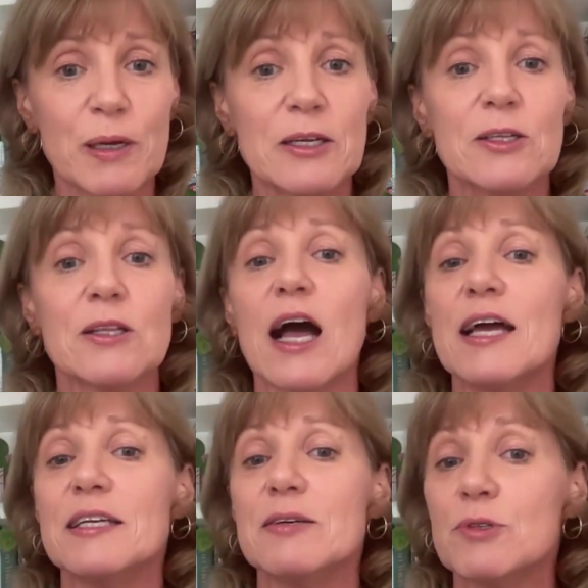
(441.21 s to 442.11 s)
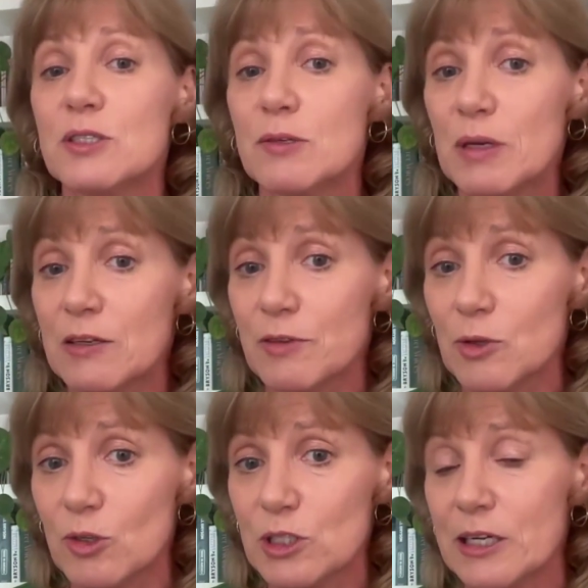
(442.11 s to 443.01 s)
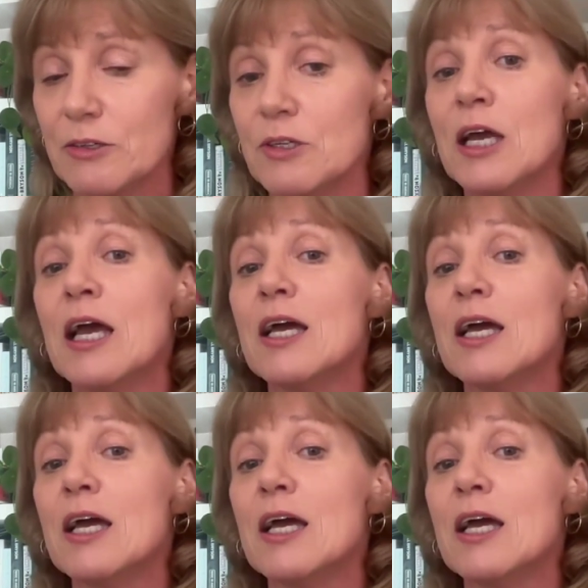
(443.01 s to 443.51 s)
pill, and it was the middle of lockdown.